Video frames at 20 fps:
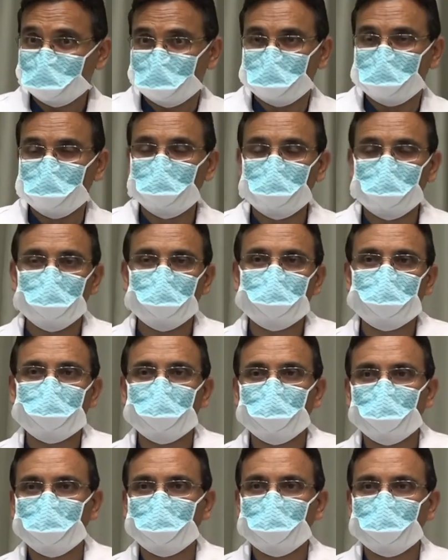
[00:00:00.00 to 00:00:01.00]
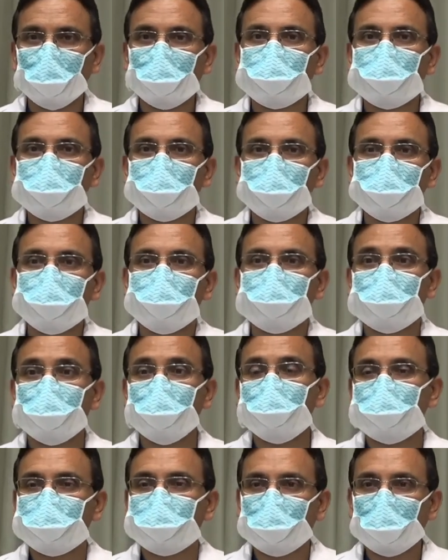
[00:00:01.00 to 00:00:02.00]
wound is uh, fragile, the
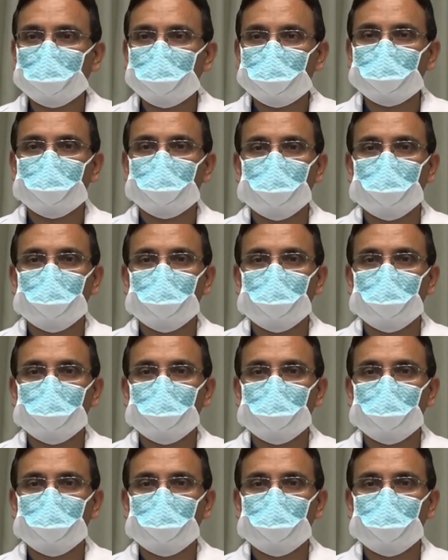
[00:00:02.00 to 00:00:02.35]
skin is fragile,